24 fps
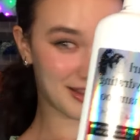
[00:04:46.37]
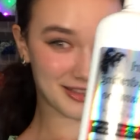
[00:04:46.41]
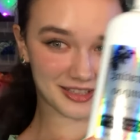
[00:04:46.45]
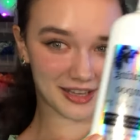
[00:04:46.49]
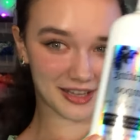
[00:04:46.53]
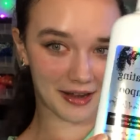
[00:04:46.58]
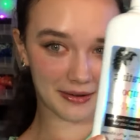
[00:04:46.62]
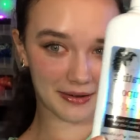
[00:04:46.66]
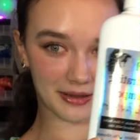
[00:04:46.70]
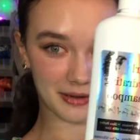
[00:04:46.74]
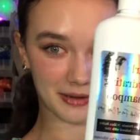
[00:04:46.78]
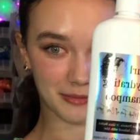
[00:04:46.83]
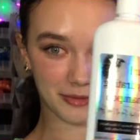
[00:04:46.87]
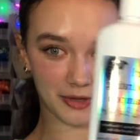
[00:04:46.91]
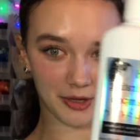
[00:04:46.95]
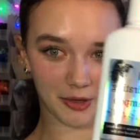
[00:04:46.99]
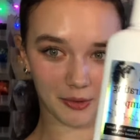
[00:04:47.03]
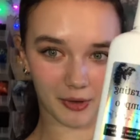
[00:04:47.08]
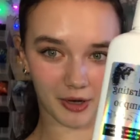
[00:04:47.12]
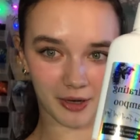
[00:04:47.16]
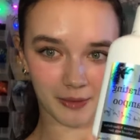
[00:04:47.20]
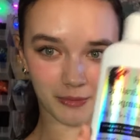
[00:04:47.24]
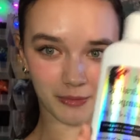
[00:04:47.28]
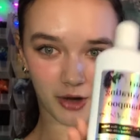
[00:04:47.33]
kind of going to be a
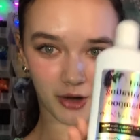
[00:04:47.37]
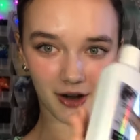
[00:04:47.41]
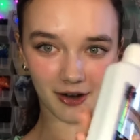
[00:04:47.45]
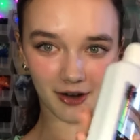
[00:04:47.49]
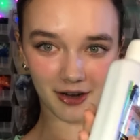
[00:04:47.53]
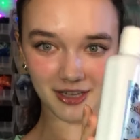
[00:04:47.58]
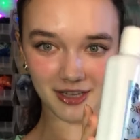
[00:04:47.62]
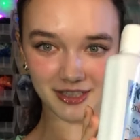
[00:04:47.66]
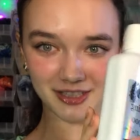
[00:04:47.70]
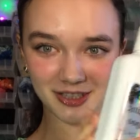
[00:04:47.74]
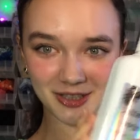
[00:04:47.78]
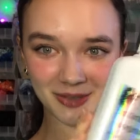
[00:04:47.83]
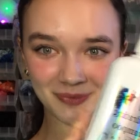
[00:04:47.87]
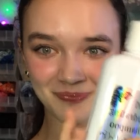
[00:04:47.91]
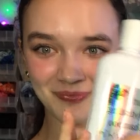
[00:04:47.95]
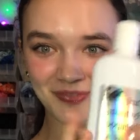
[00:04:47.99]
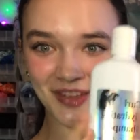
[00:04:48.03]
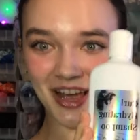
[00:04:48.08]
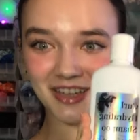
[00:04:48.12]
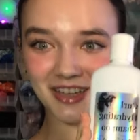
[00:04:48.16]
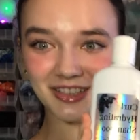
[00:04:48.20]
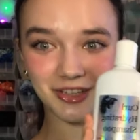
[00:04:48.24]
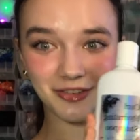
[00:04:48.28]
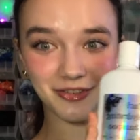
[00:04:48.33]
work in progress.
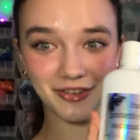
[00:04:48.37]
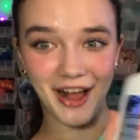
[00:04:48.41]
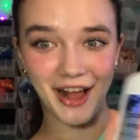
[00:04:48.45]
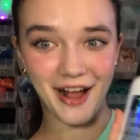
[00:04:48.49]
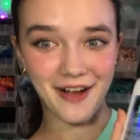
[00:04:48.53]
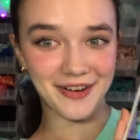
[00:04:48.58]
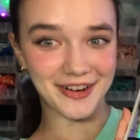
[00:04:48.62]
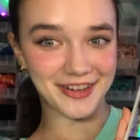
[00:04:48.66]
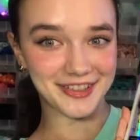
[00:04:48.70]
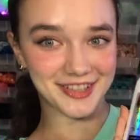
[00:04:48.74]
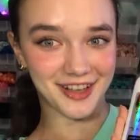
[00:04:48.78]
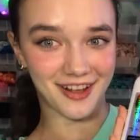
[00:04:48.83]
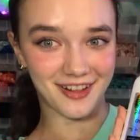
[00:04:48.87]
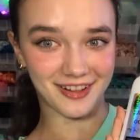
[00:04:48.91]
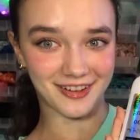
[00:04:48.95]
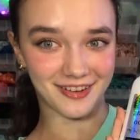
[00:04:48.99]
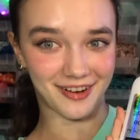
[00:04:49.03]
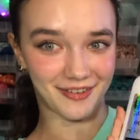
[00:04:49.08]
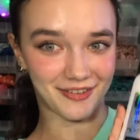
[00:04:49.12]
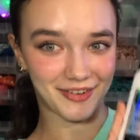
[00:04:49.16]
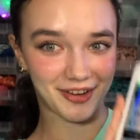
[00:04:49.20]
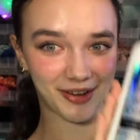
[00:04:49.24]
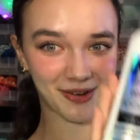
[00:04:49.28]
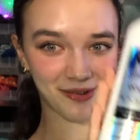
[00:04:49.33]
So for now it is
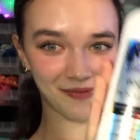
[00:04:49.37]
holographic.